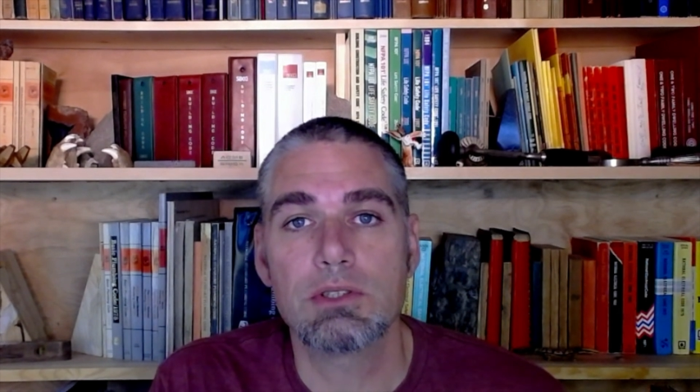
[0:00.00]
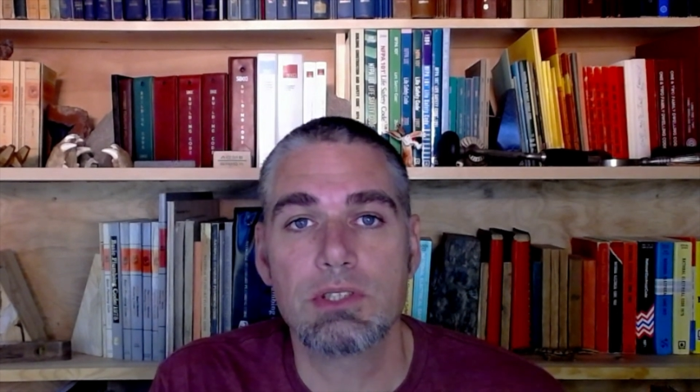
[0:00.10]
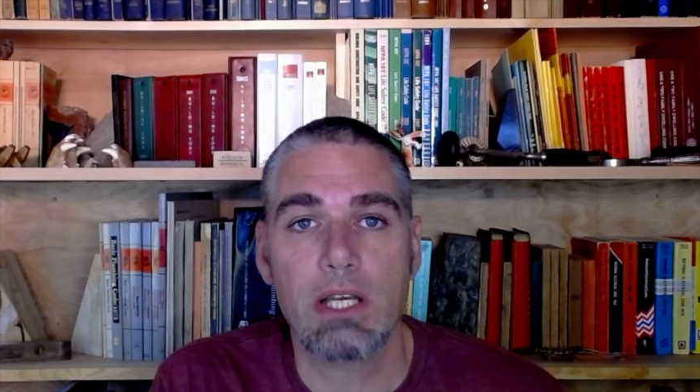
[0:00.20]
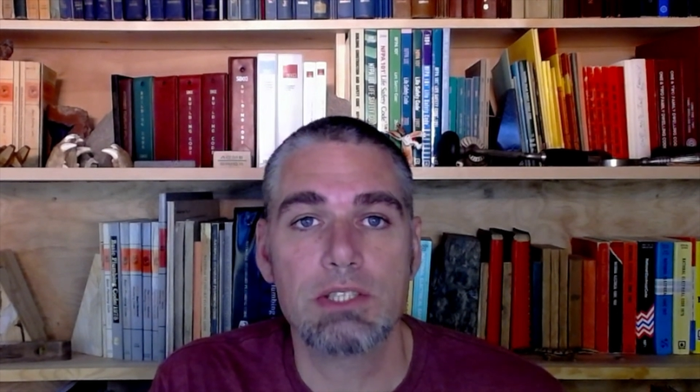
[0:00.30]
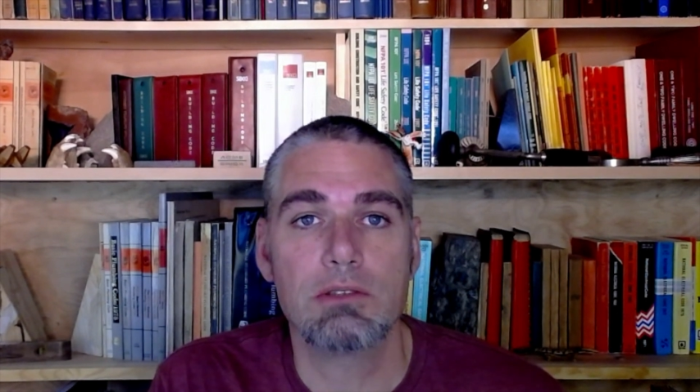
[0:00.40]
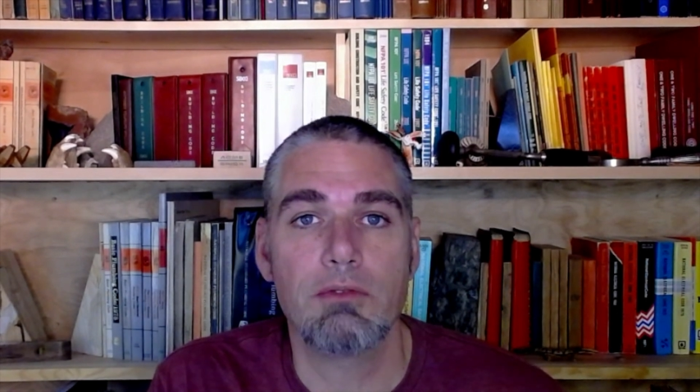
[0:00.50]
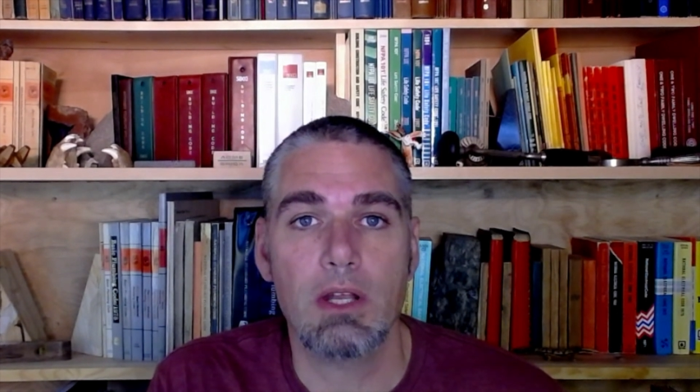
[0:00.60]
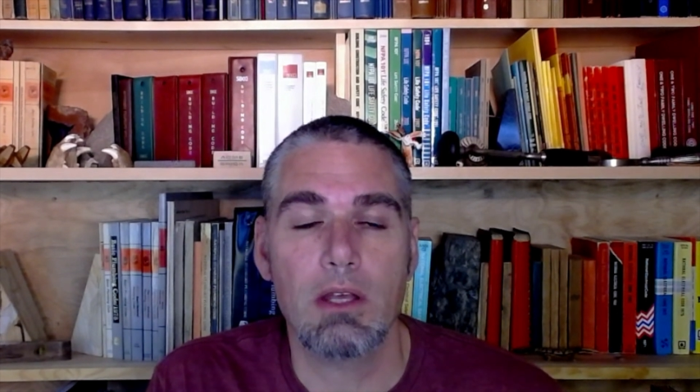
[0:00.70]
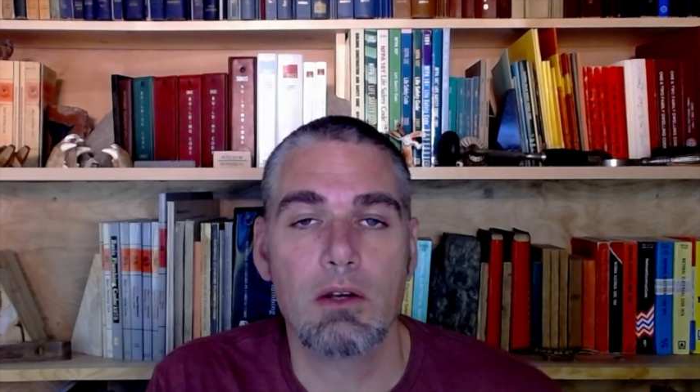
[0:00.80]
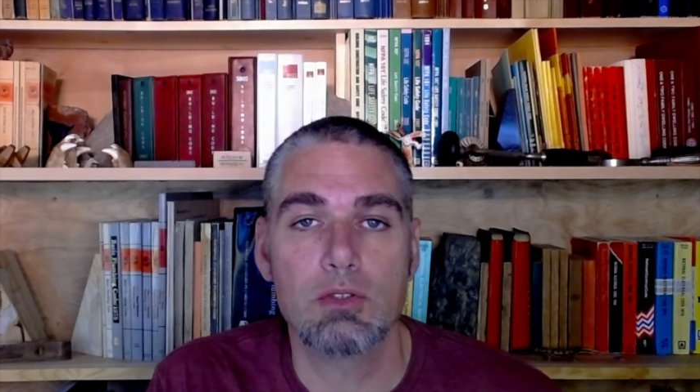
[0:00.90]
session
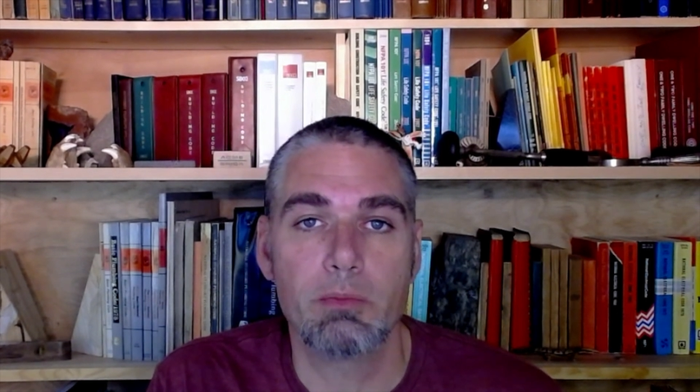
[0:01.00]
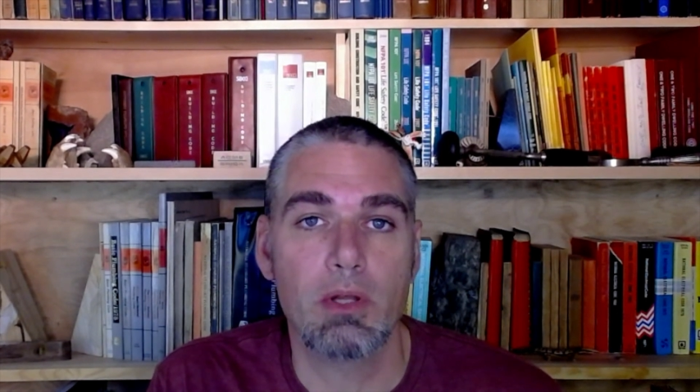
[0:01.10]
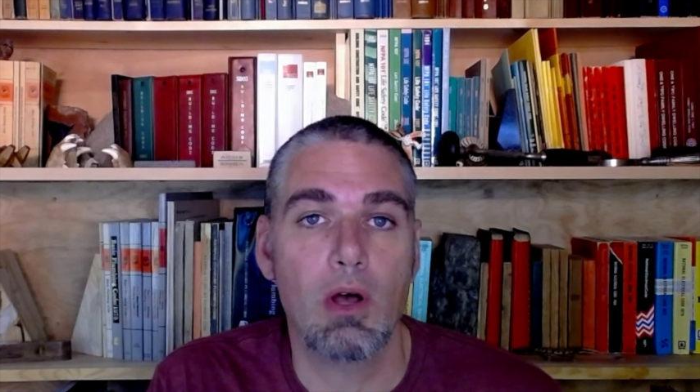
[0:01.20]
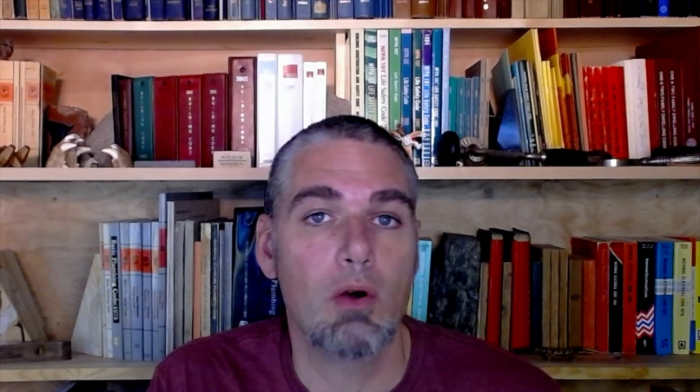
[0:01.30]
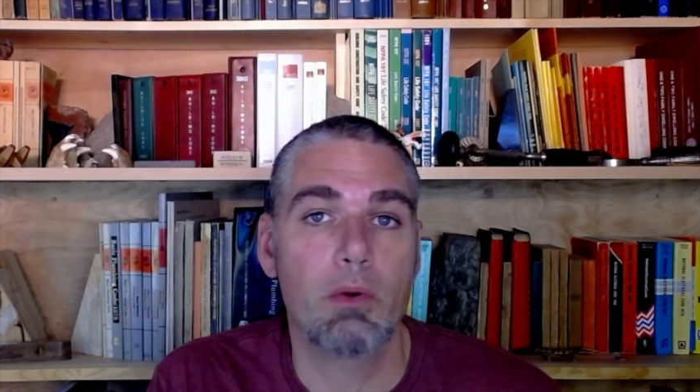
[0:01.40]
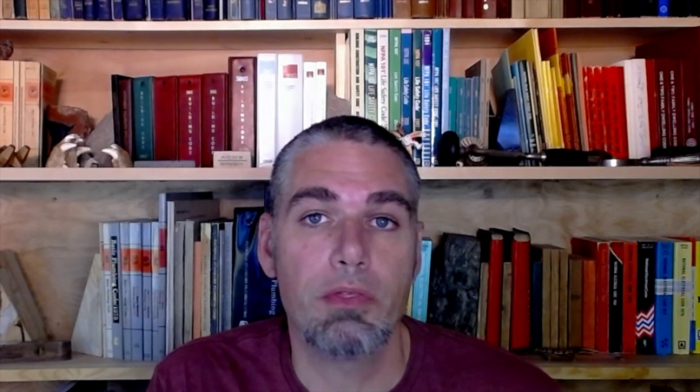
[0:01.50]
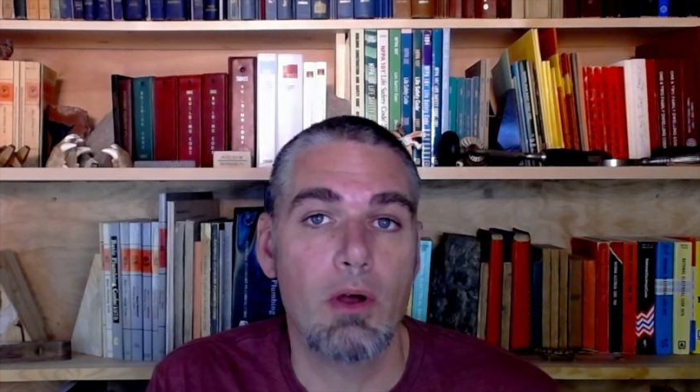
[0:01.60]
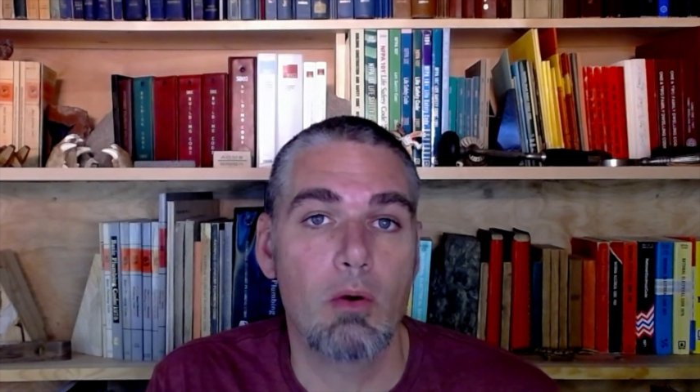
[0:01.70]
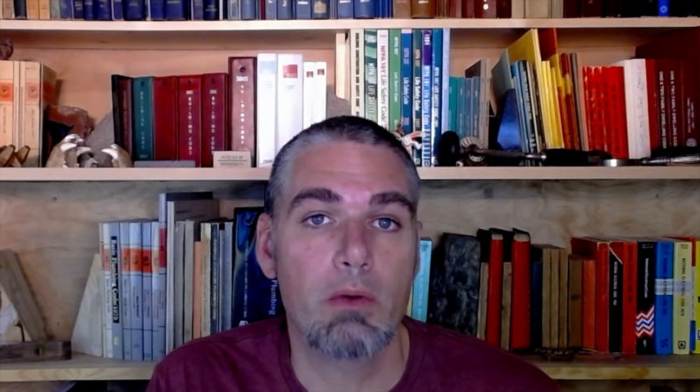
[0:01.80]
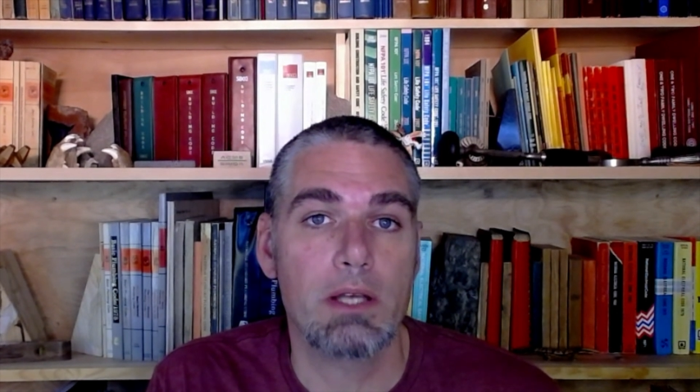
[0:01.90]
videos below with
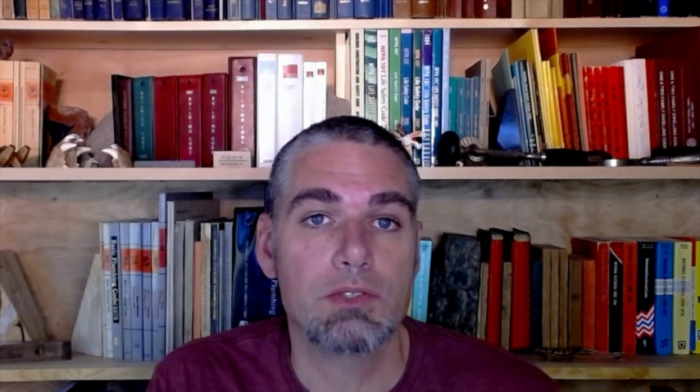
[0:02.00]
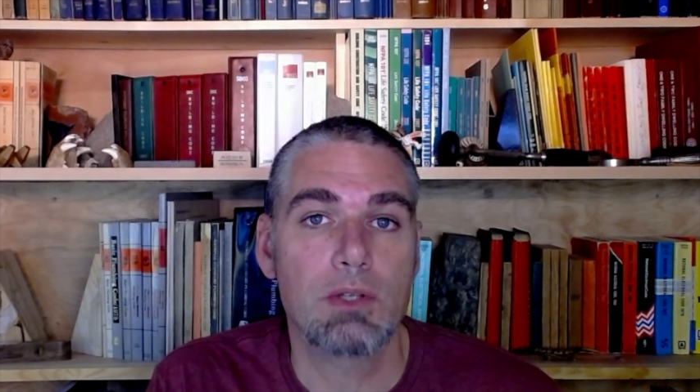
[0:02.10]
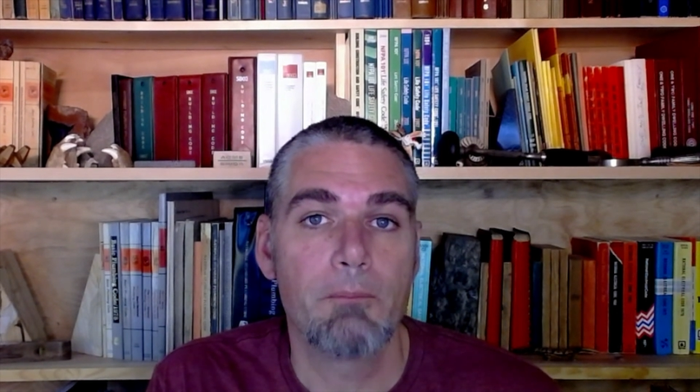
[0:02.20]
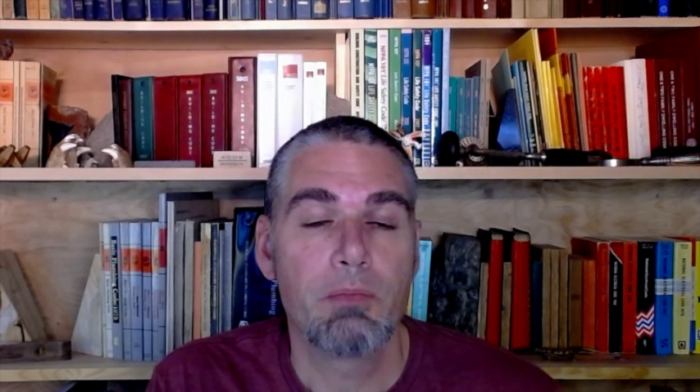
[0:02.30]
no risk.